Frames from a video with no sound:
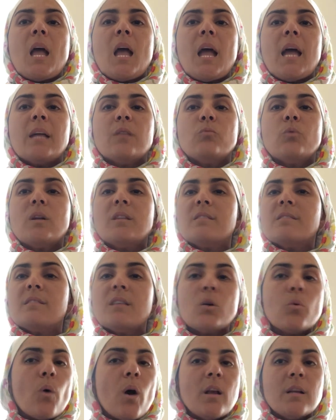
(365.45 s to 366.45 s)
And what is
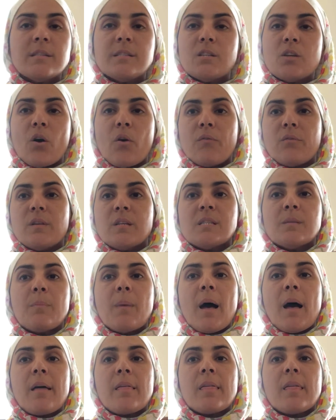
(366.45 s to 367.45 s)
the quality of this
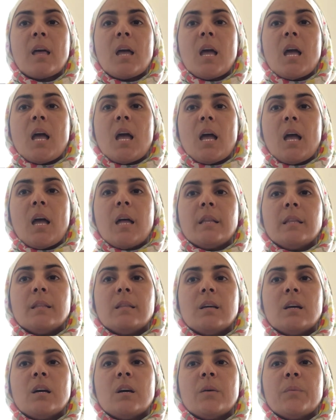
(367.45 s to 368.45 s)
path? And
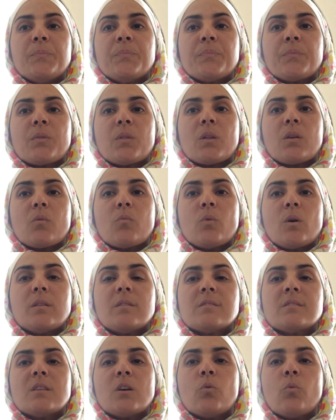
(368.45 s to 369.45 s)
what
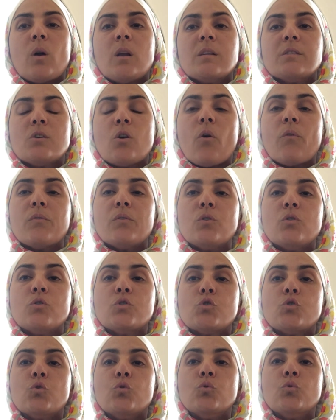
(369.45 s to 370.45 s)
is the quality of
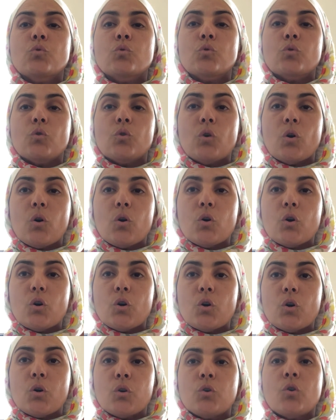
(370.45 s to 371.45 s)
those who
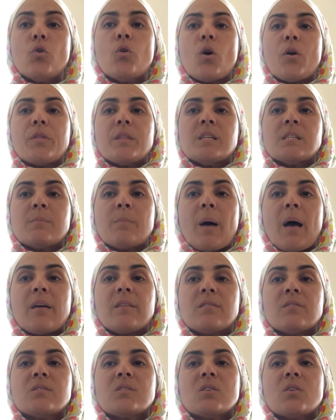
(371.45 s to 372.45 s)
go on this path?
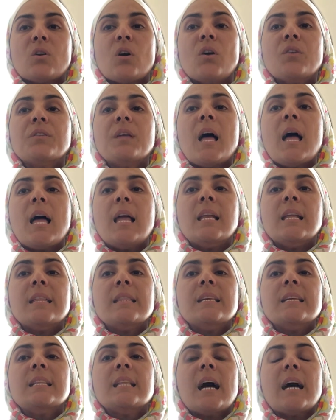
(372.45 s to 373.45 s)
Sirata
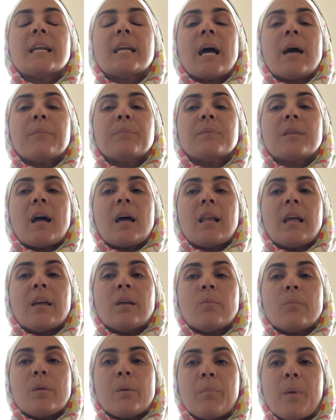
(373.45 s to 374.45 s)
alladhina an'amta
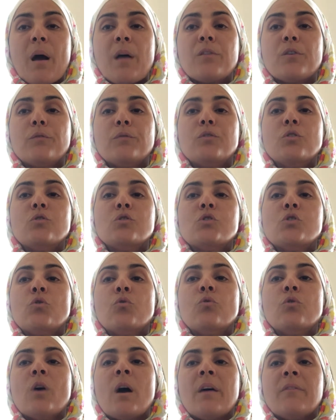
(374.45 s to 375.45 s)
alayhim, the path of those
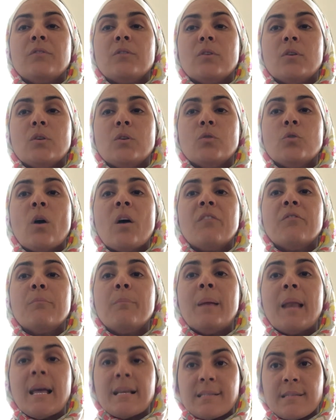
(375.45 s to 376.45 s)
who you have
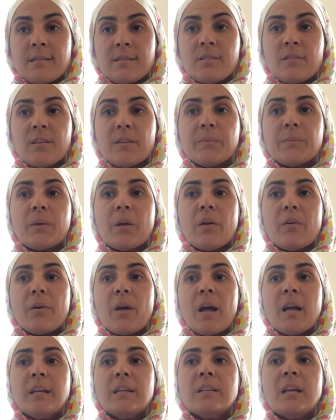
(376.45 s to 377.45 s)
blessed,
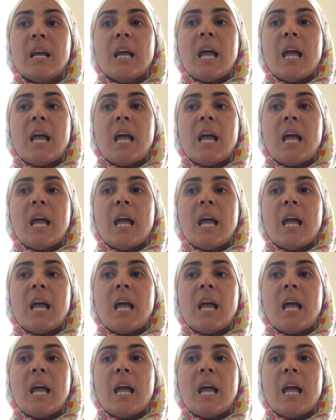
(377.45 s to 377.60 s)
right?